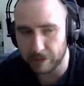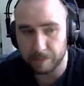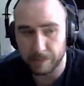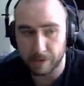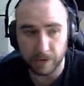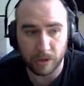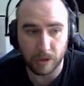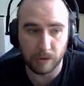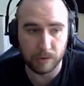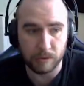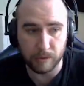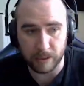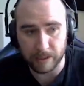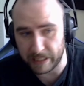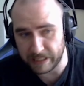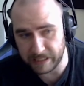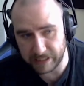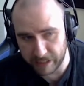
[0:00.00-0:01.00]
But no,
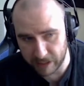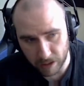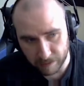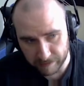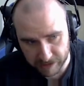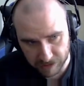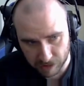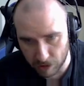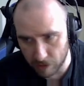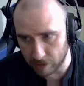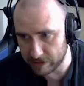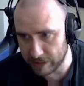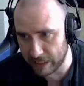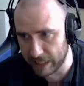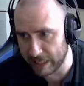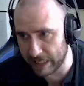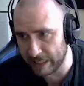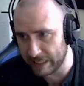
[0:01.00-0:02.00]
an ACR is not
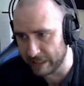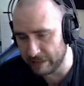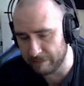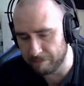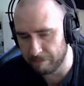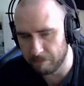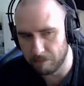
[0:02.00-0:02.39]
a